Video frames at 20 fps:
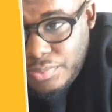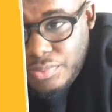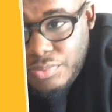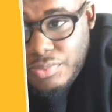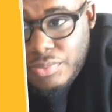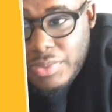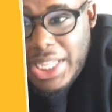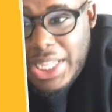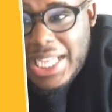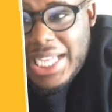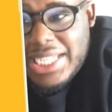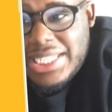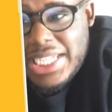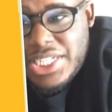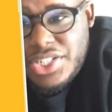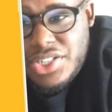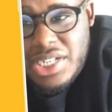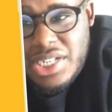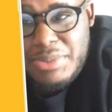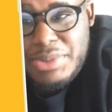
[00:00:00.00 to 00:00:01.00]
Like I said,
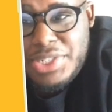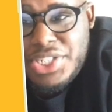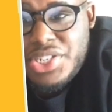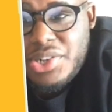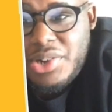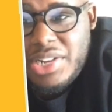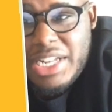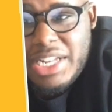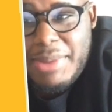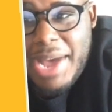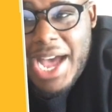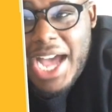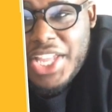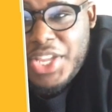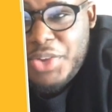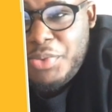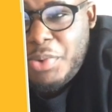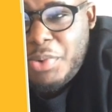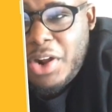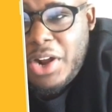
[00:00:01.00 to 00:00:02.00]
you're going to be showing them how
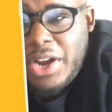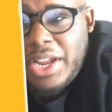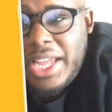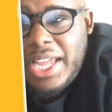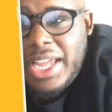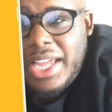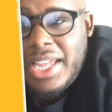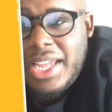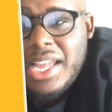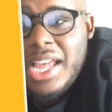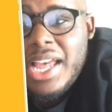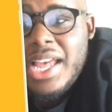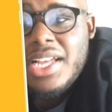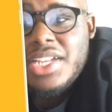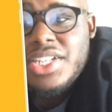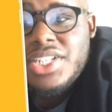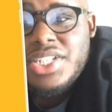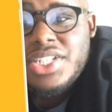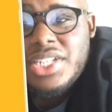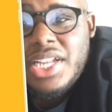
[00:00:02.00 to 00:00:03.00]
you work and
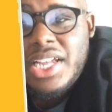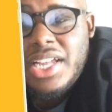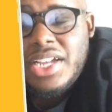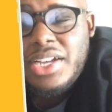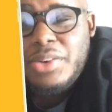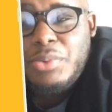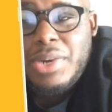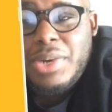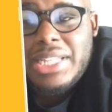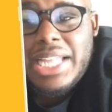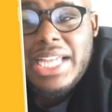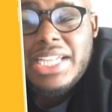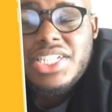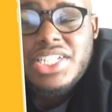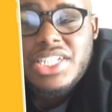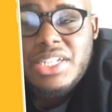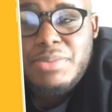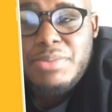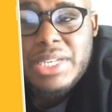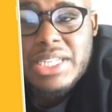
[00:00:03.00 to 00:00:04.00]
what they
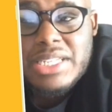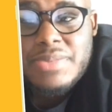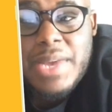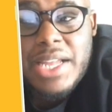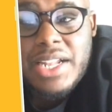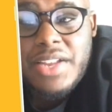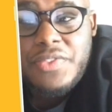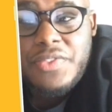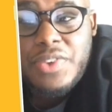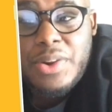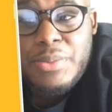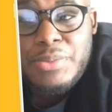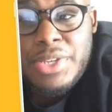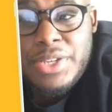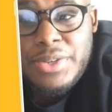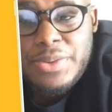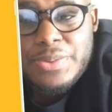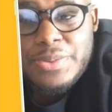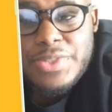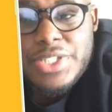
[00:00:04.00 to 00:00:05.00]
should be expecting from
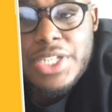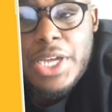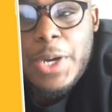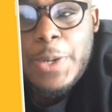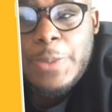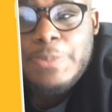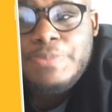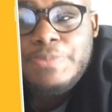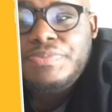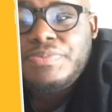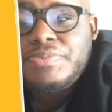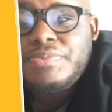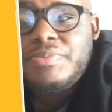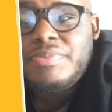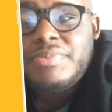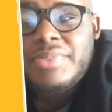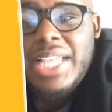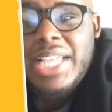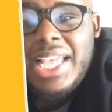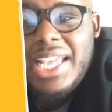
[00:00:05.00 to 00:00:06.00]
you. So,
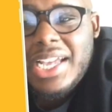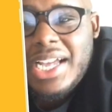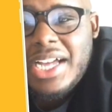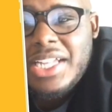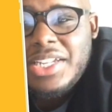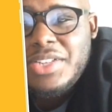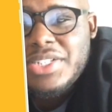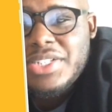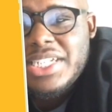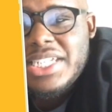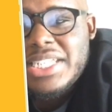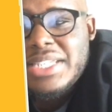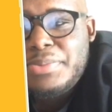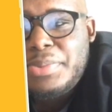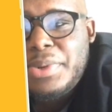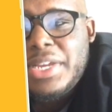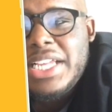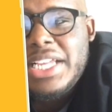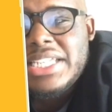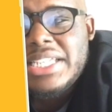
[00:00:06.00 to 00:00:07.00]
in conclusion,
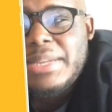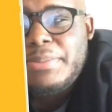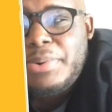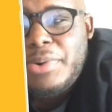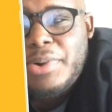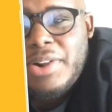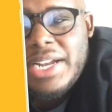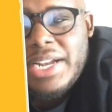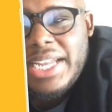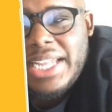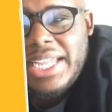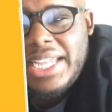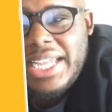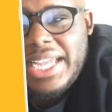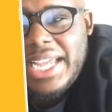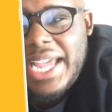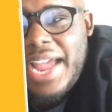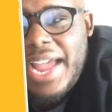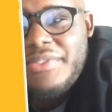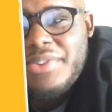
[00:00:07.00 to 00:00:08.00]
it's important to
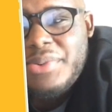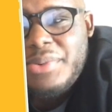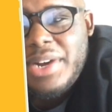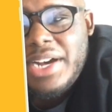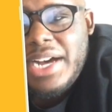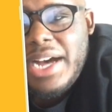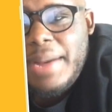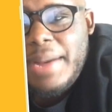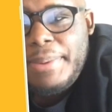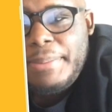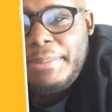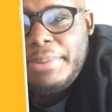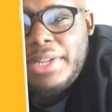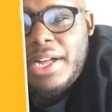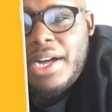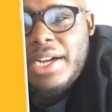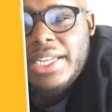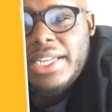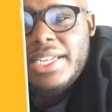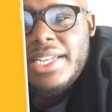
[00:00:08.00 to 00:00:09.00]
get everyone up and
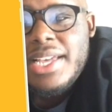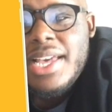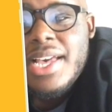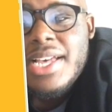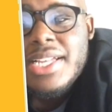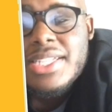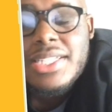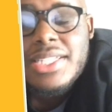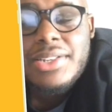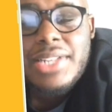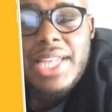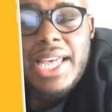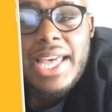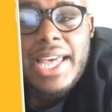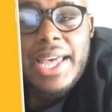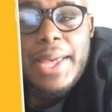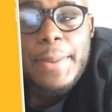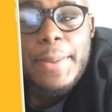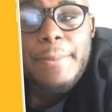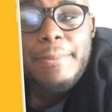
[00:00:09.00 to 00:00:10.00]
blogging so
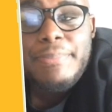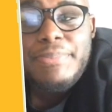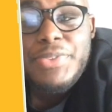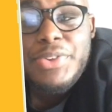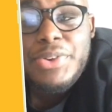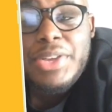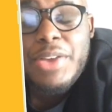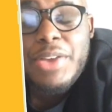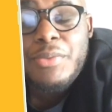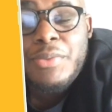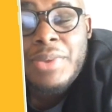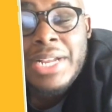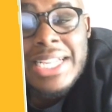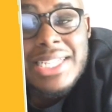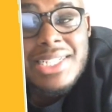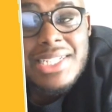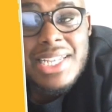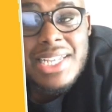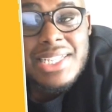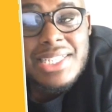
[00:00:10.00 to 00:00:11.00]
that you can
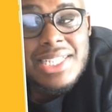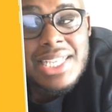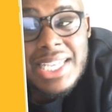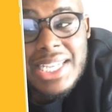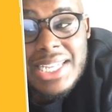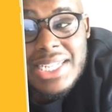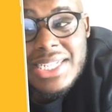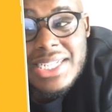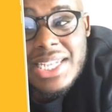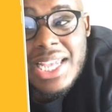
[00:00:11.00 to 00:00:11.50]
reach and teach